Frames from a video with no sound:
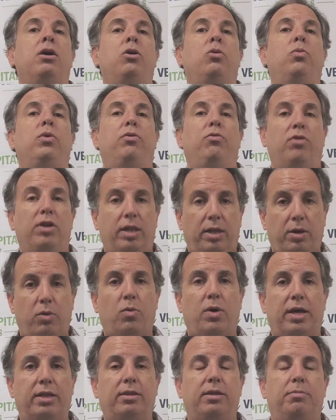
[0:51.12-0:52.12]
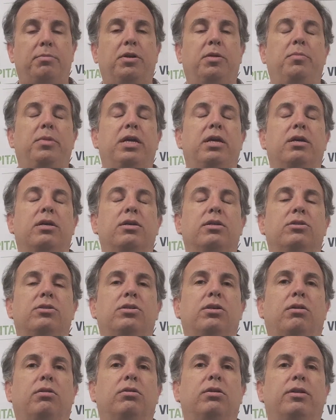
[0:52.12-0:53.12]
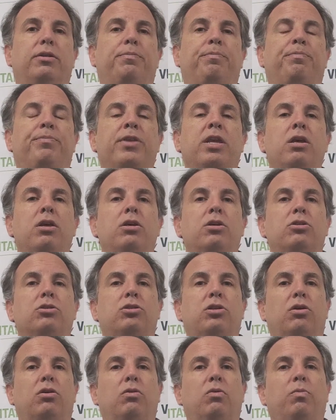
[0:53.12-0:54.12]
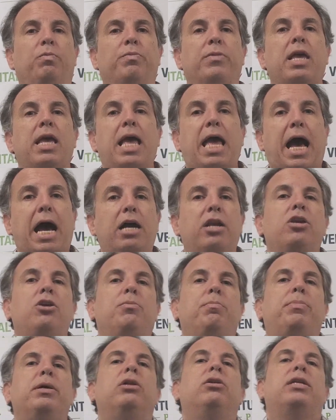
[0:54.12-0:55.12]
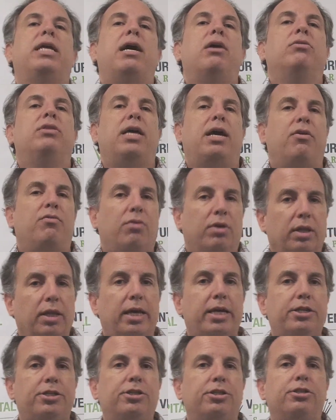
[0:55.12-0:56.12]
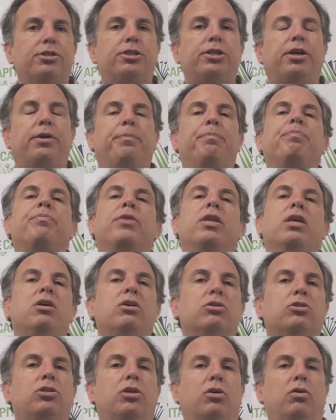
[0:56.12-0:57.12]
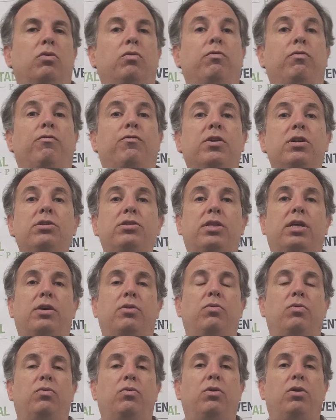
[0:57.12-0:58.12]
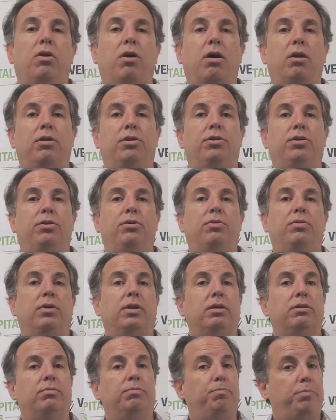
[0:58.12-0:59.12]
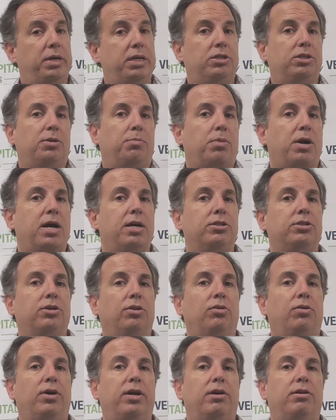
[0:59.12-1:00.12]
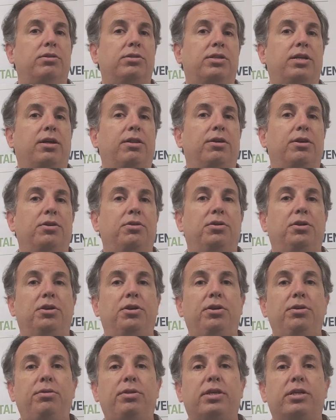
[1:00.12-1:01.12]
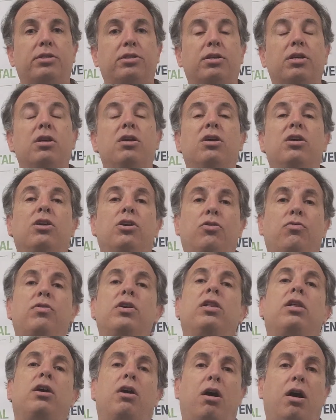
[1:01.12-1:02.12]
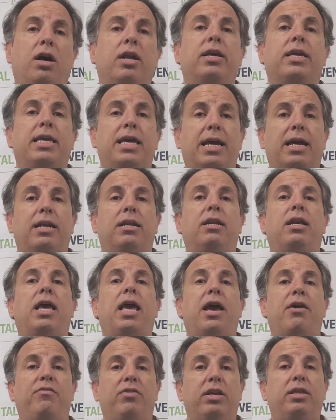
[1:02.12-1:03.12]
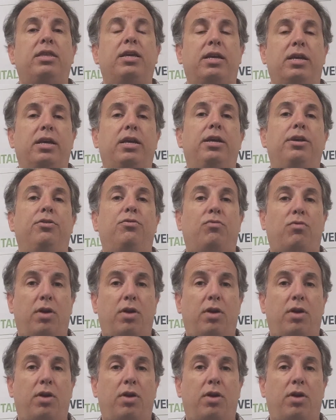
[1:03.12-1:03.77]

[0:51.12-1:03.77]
We really want them to be a consultant. So how do you build out that relationship? So first thing you ought to do, and big surprise a lawyer is telling you to do this, you really ought to get everything in